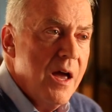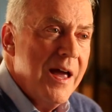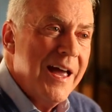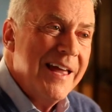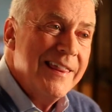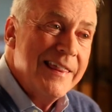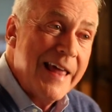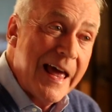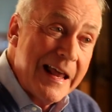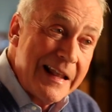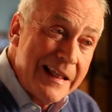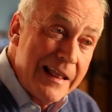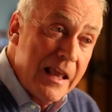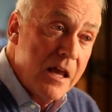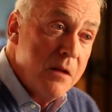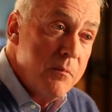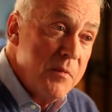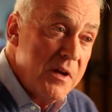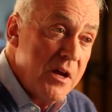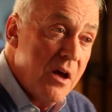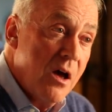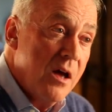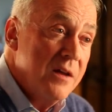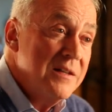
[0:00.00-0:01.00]
And that led
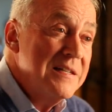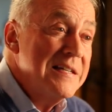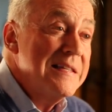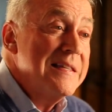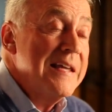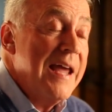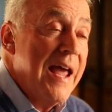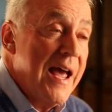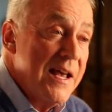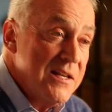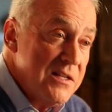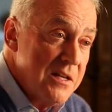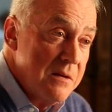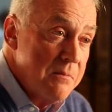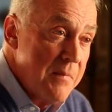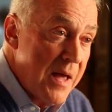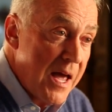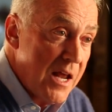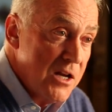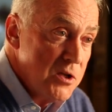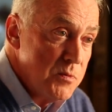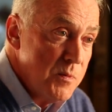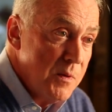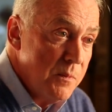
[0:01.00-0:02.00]
me on to the asset
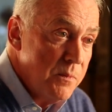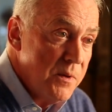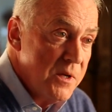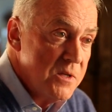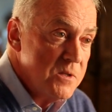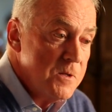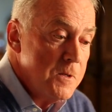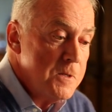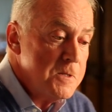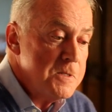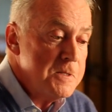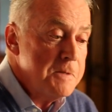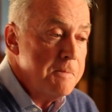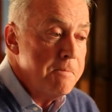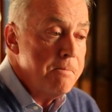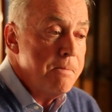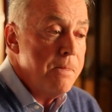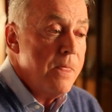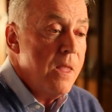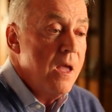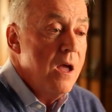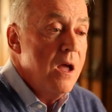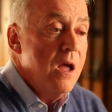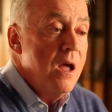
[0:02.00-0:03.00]
management business.
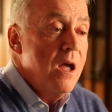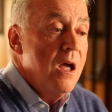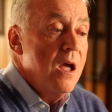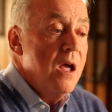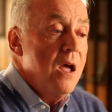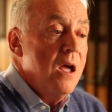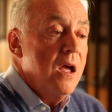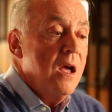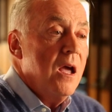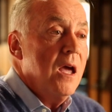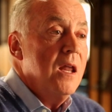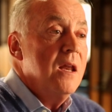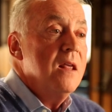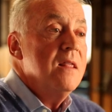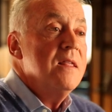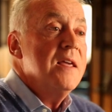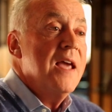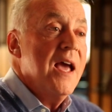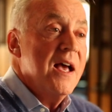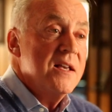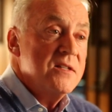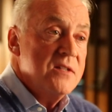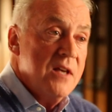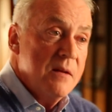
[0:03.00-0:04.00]
And in the
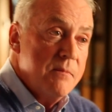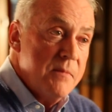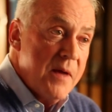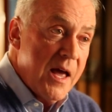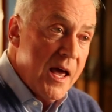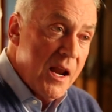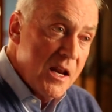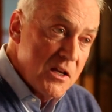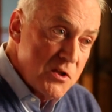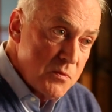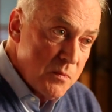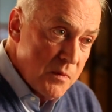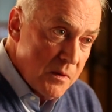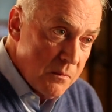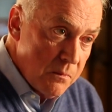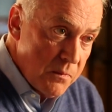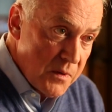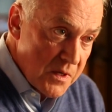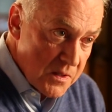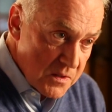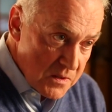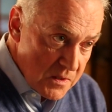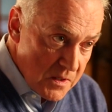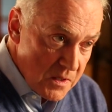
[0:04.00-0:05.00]
asset management
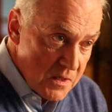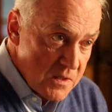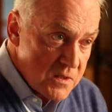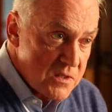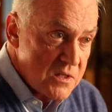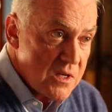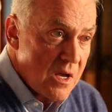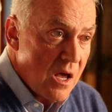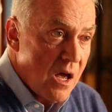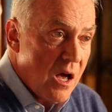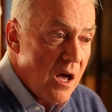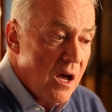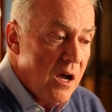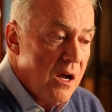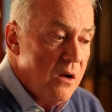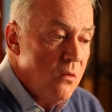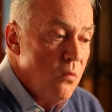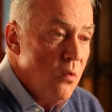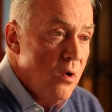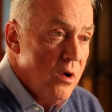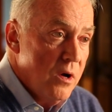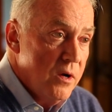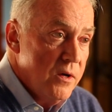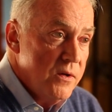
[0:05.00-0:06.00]
business, I
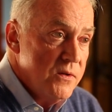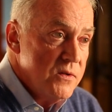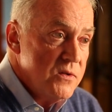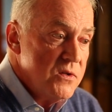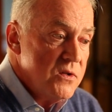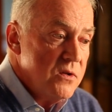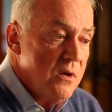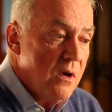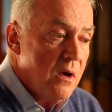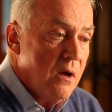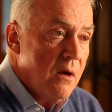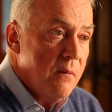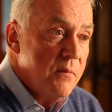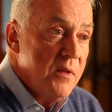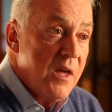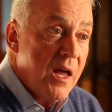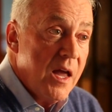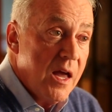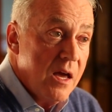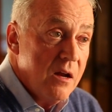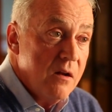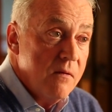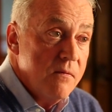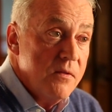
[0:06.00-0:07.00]
was the
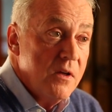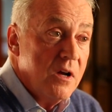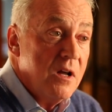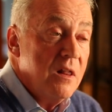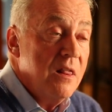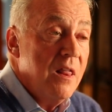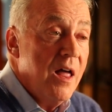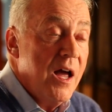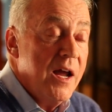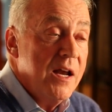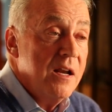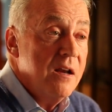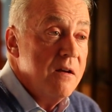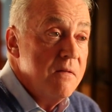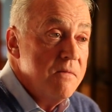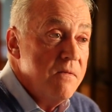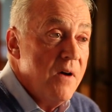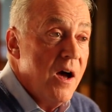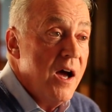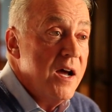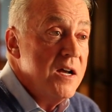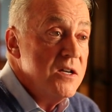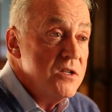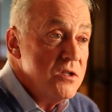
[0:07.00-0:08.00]
head of the client
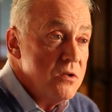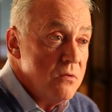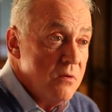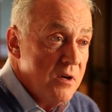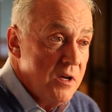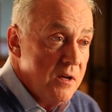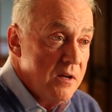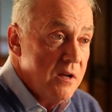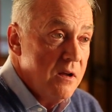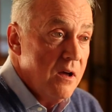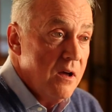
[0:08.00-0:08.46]
advisory